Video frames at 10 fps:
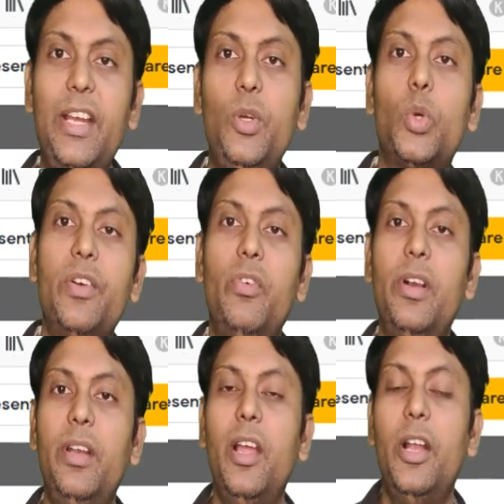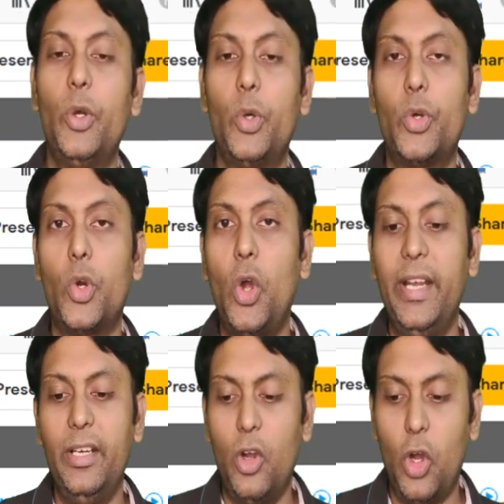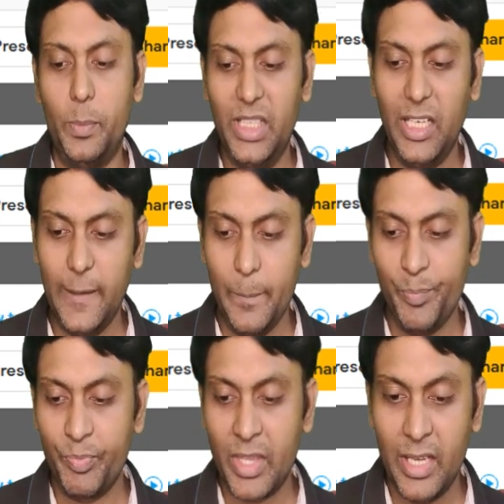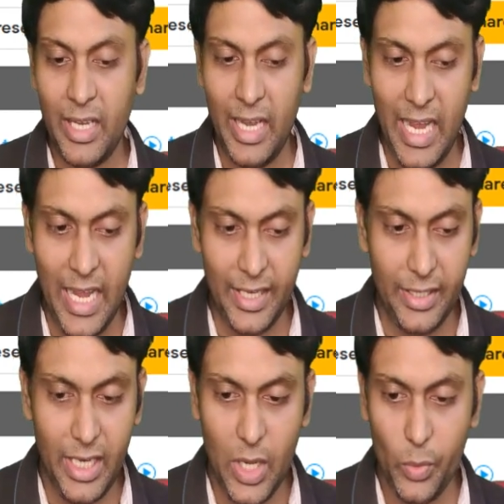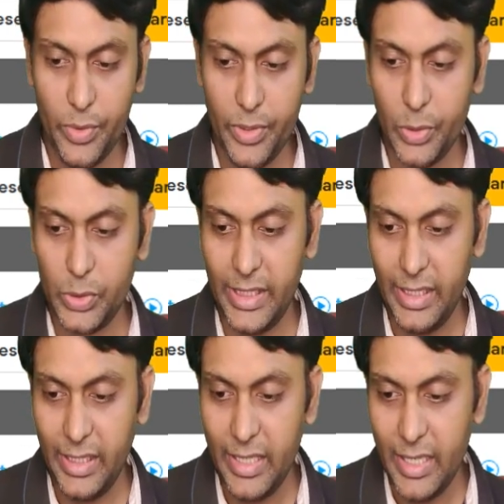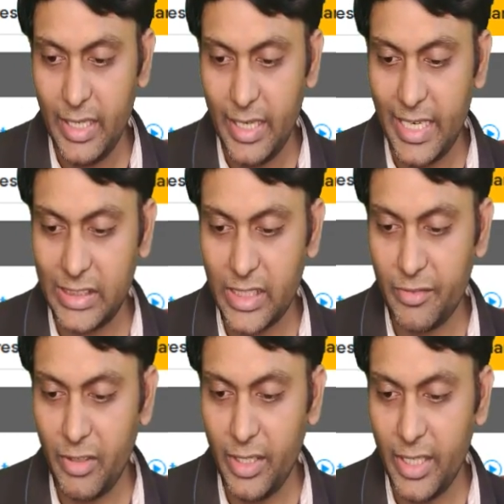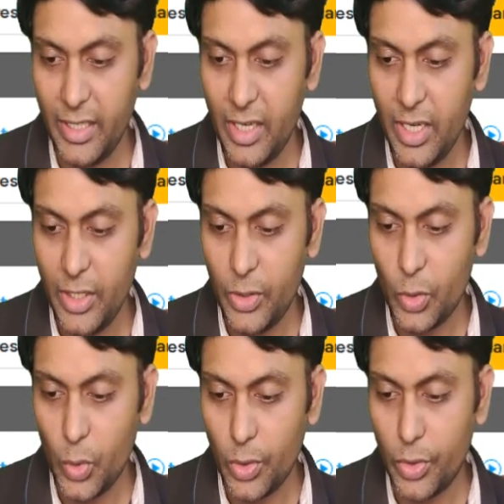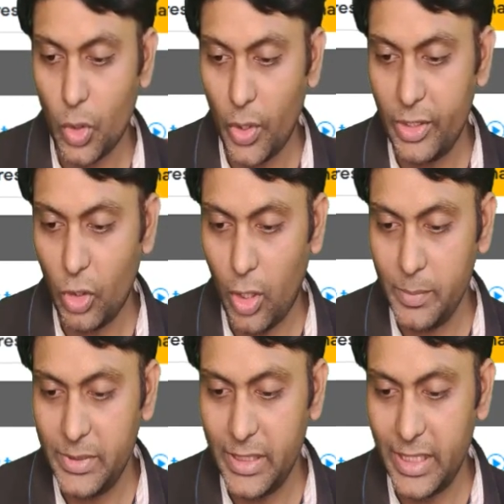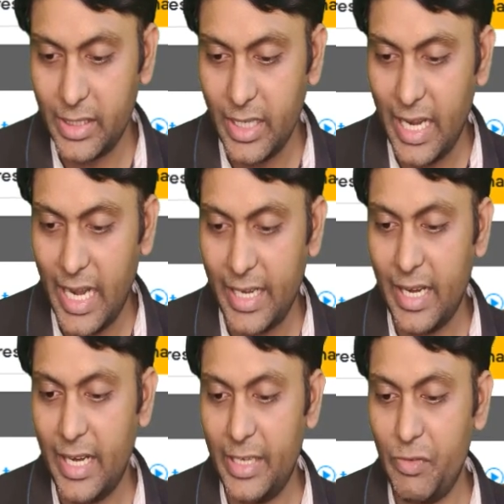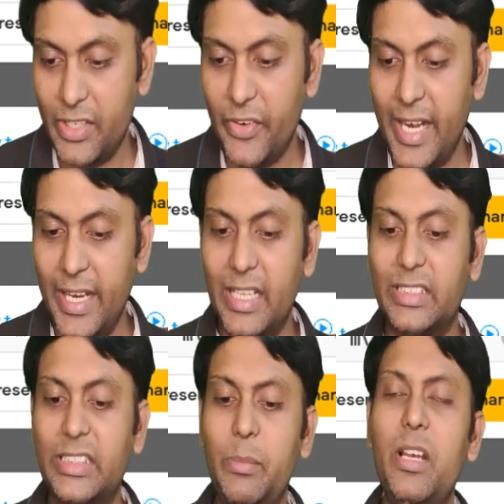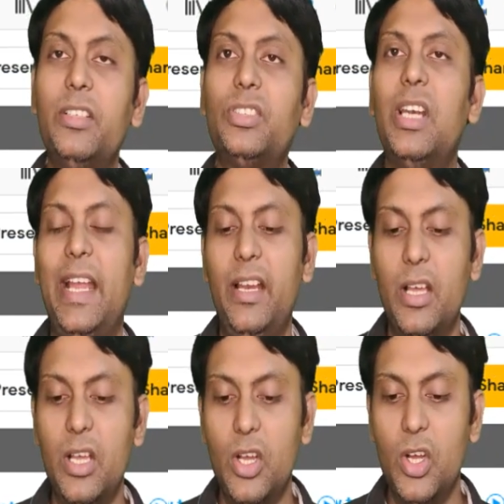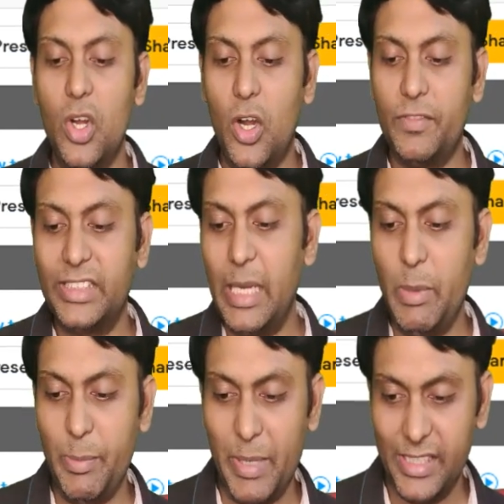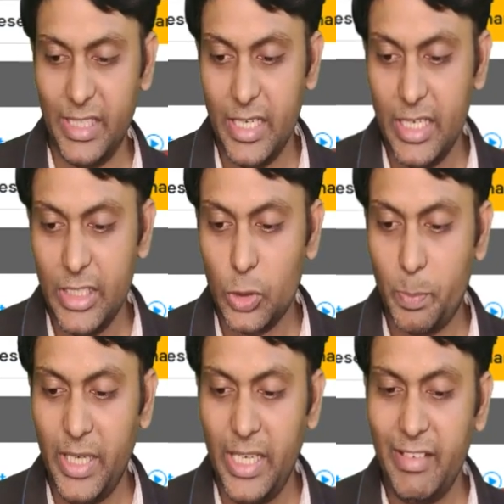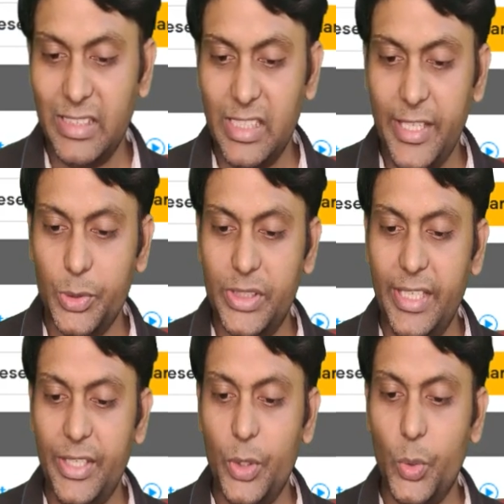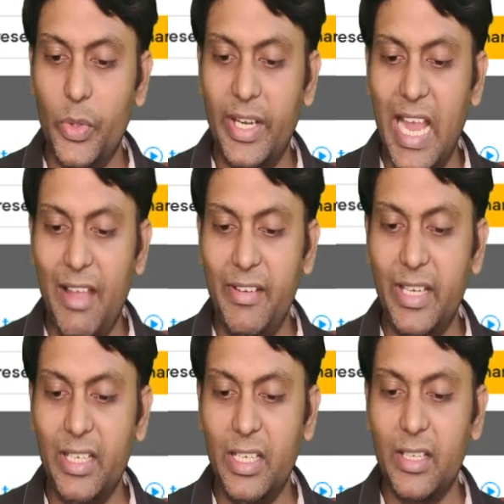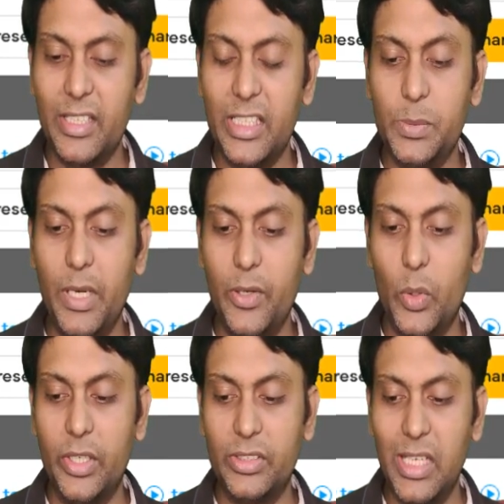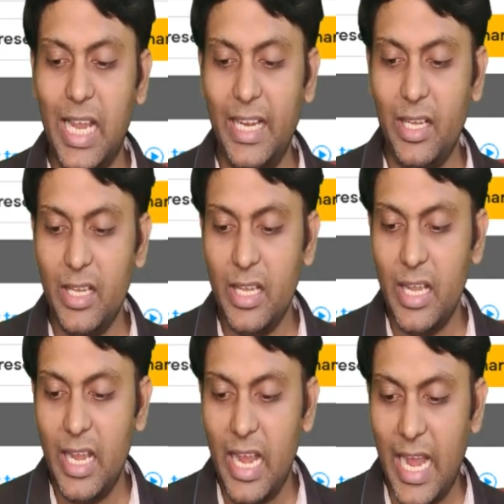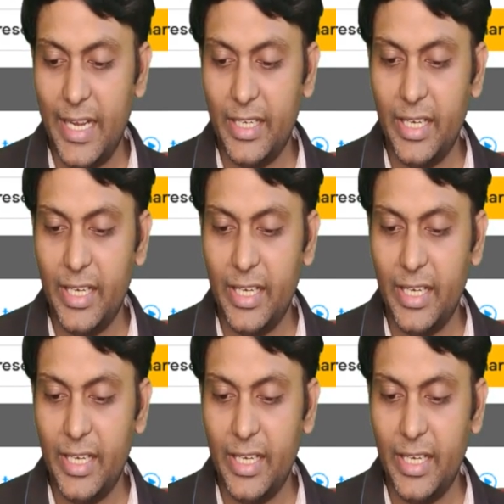to convert to draw it object. And now you see it has converted to draw it object and it will create a similar slide of the same image. So previously you see you were having this particular slide and